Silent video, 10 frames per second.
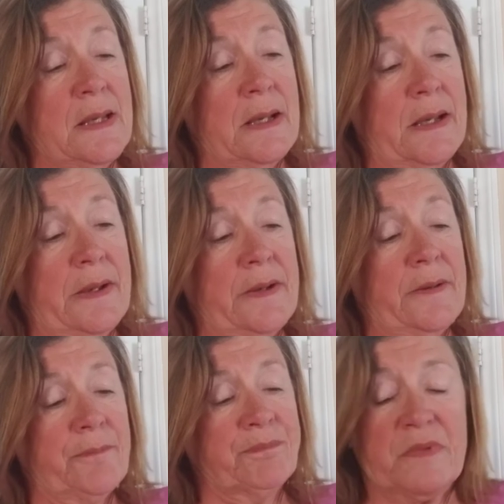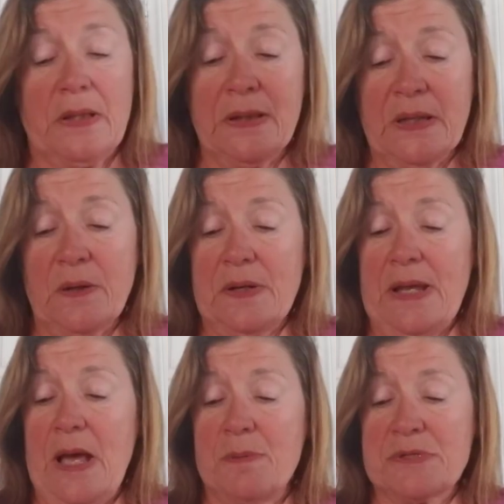um, cleaner. It
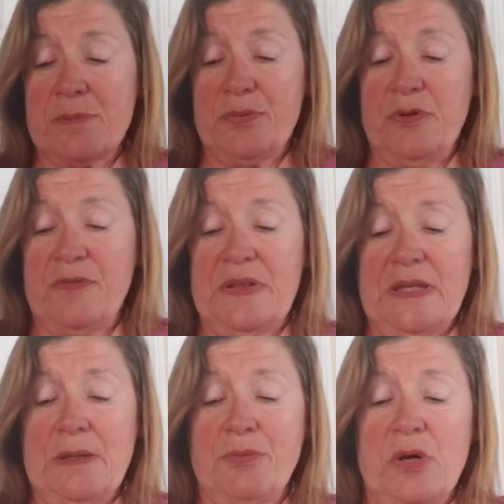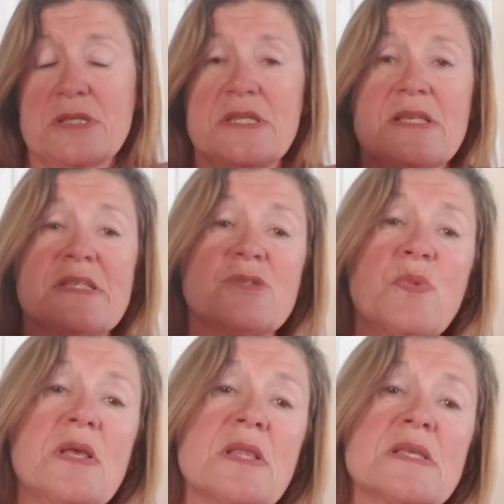helps improve cleaning process as
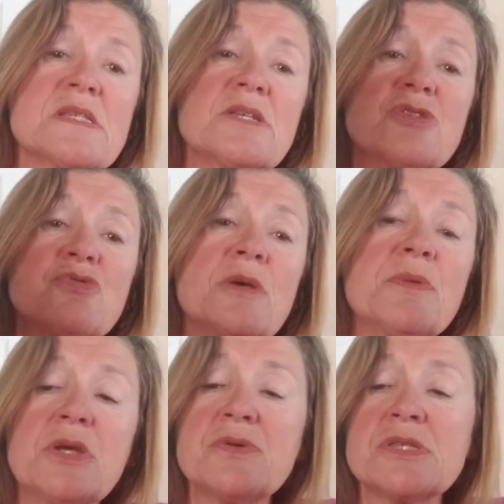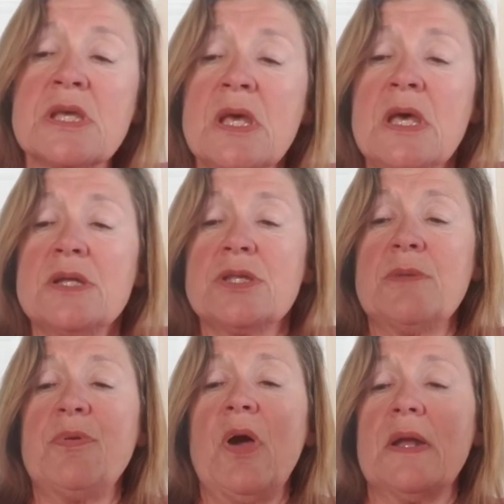well as contributes to
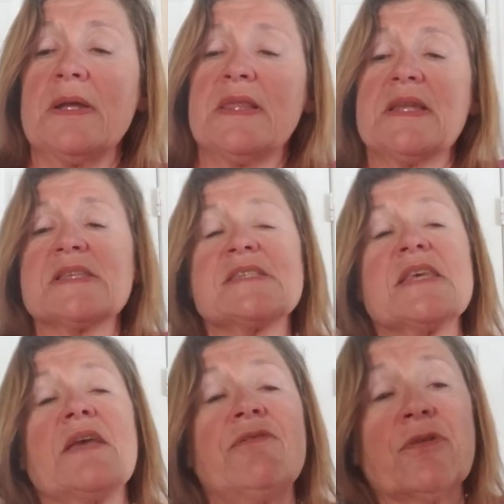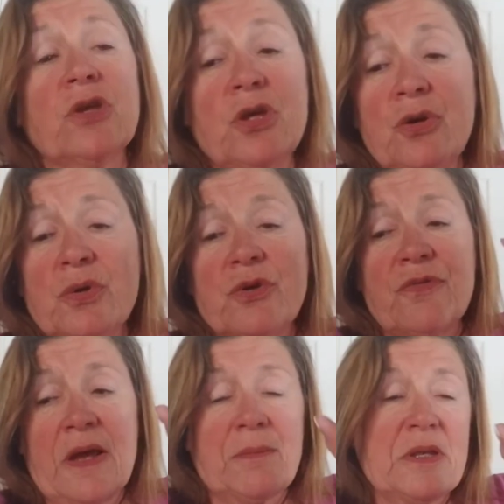the product that is safe for you and your
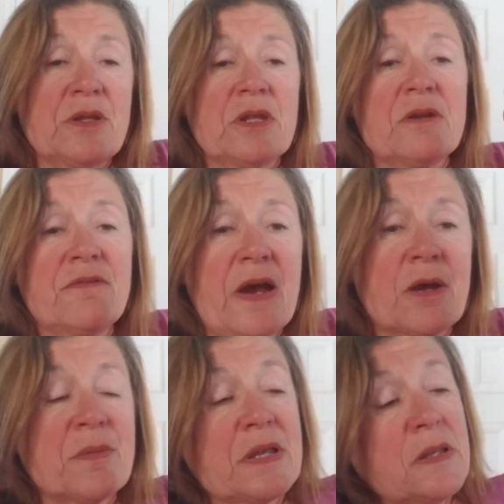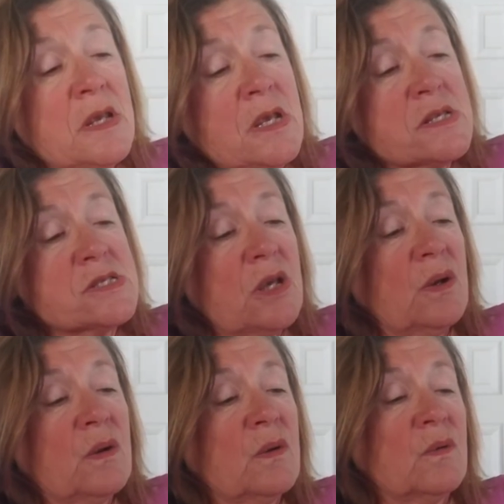family and the environment.
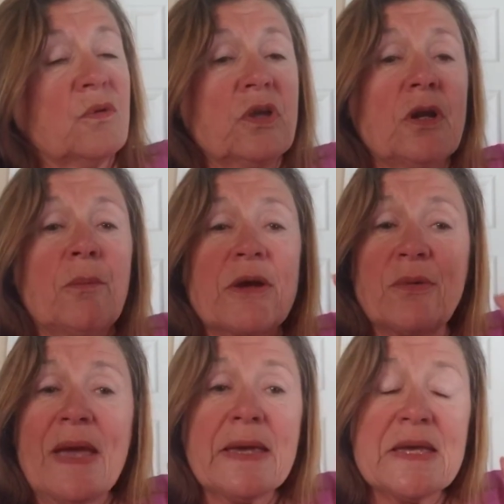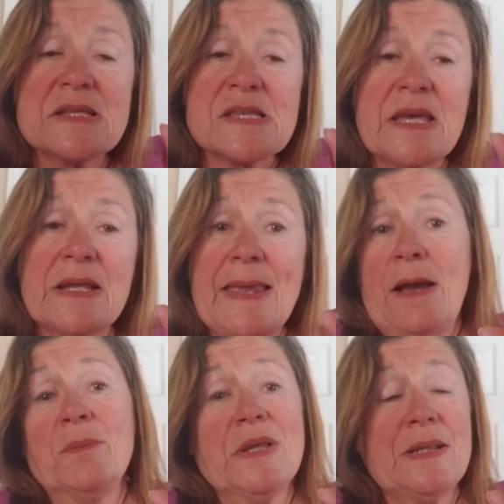So, you know, my grandkids can
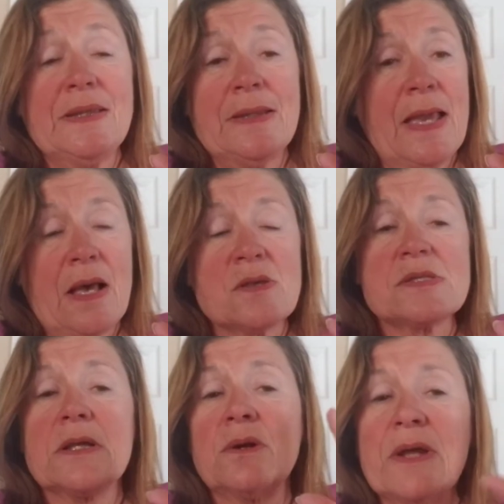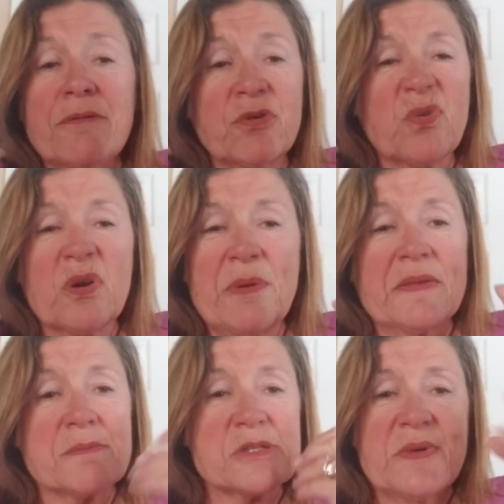help me clean the house. I don't have to worry
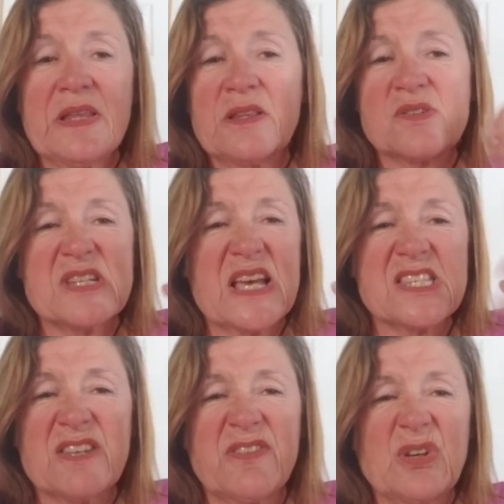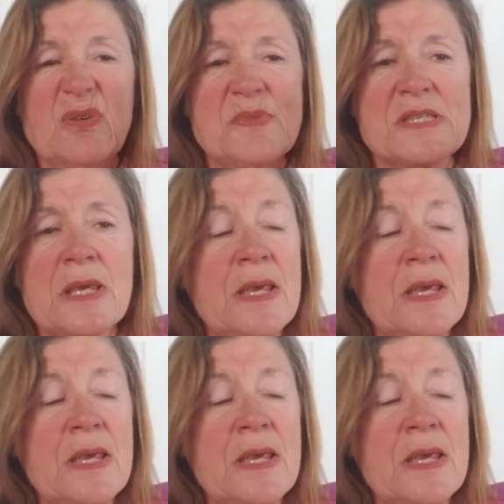about them smelling those nasty fumes